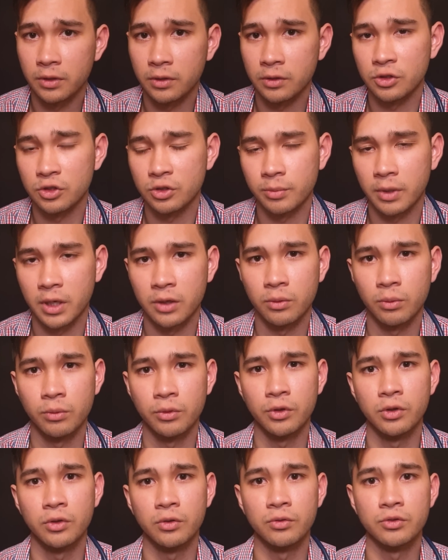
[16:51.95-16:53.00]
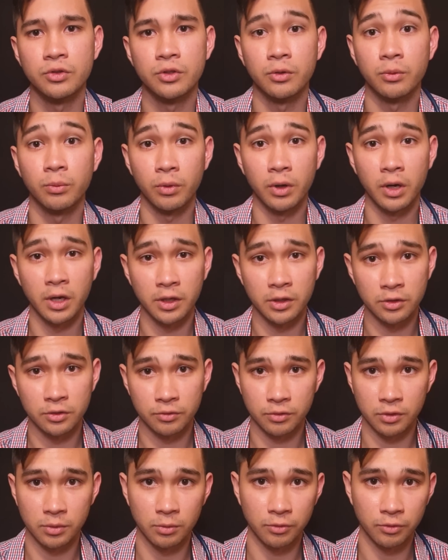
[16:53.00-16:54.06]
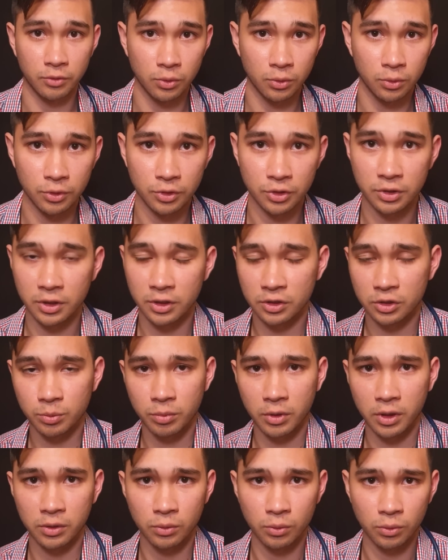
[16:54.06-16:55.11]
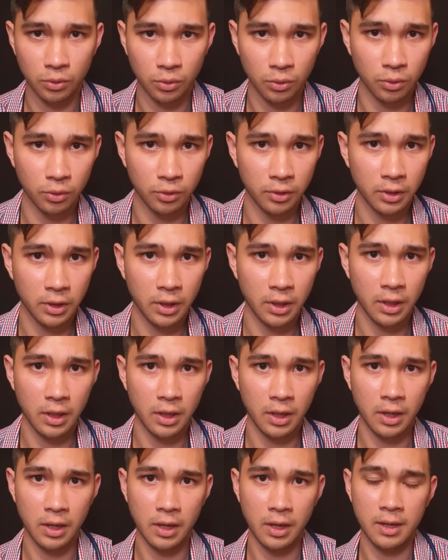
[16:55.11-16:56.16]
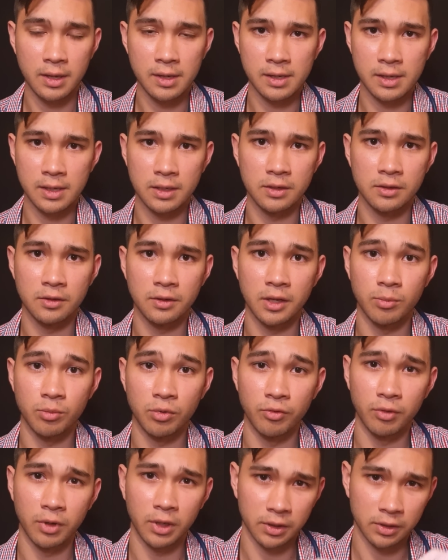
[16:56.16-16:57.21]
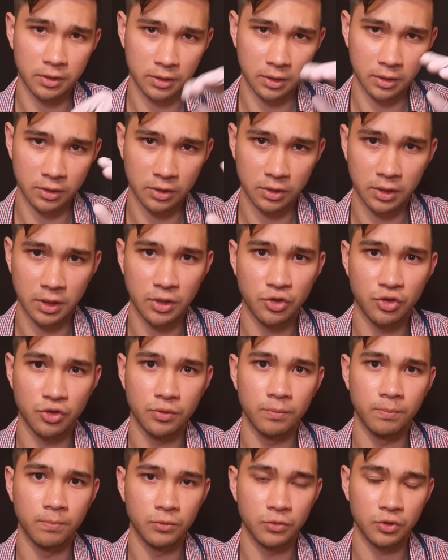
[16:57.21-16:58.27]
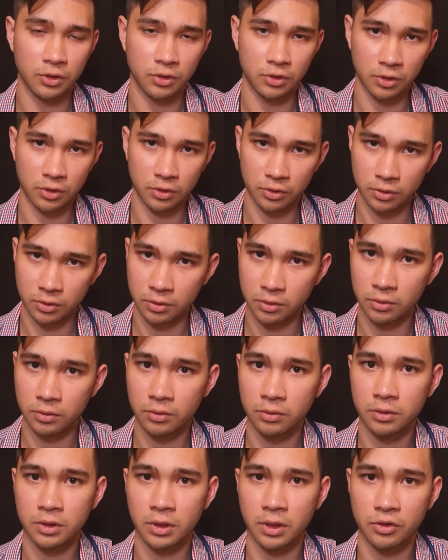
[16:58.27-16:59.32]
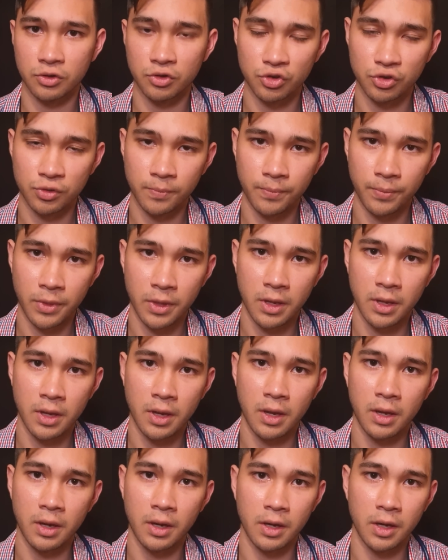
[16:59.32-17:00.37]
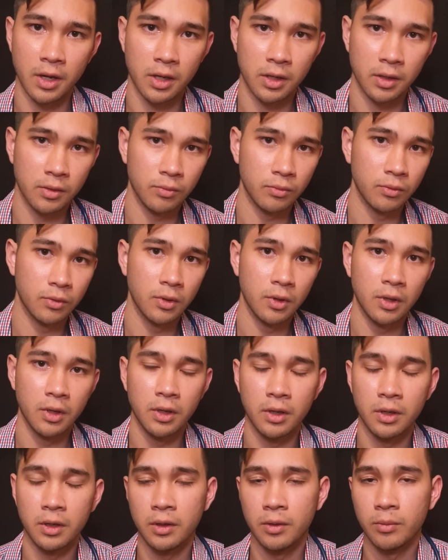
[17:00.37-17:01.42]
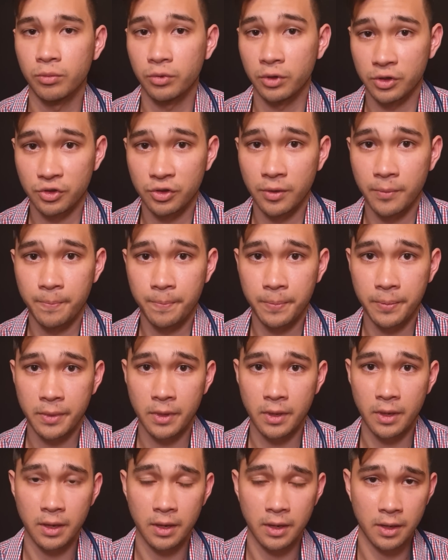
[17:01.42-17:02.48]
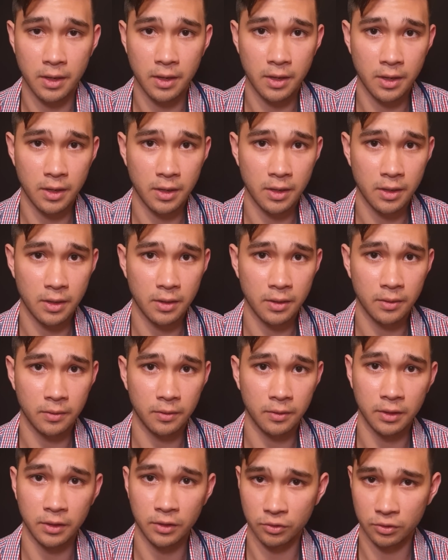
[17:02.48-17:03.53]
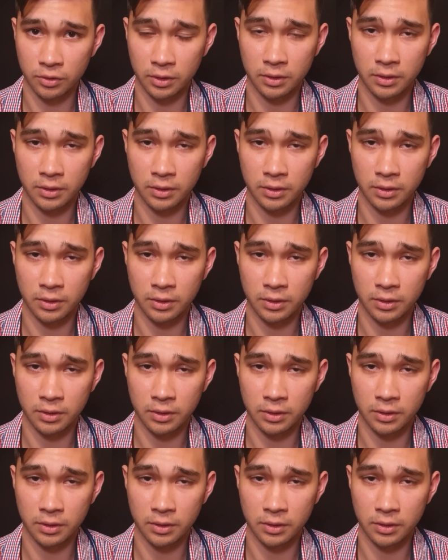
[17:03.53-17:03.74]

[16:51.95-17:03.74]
These spinal nerves arise from, of course, our spinal cord, and they provide sensation such as touch and pressure, things